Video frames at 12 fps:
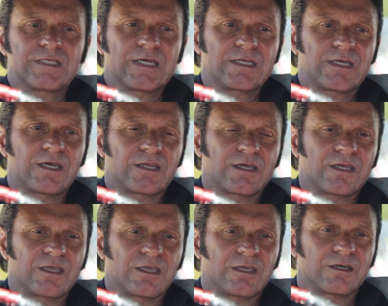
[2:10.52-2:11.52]
Dad had
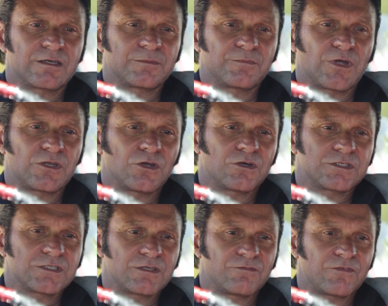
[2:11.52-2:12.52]
a, um, a
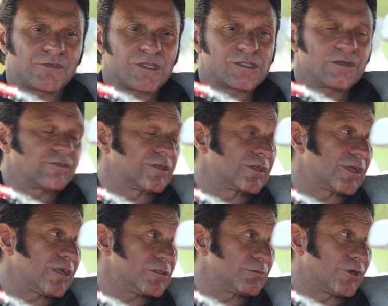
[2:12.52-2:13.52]
1957
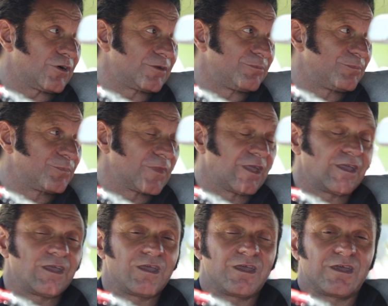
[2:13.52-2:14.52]
Custom Line,
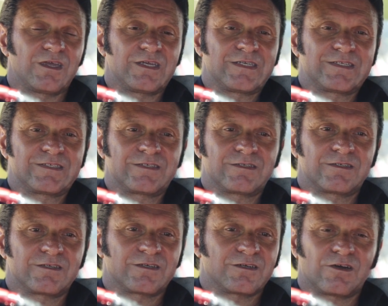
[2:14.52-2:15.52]

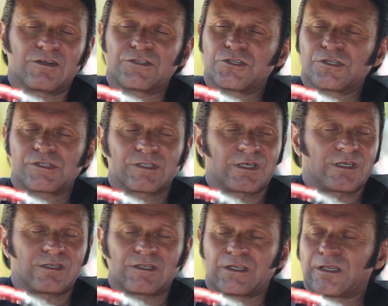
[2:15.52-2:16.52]
and uh, I just
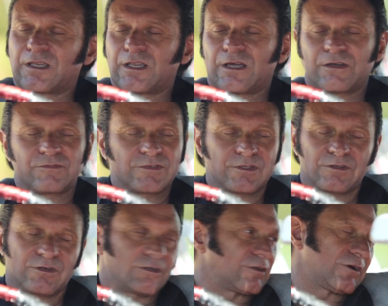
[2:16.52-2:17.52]
loved and
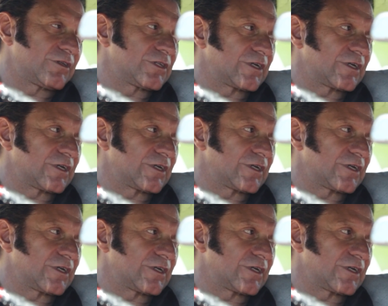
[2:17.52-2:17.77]
idolised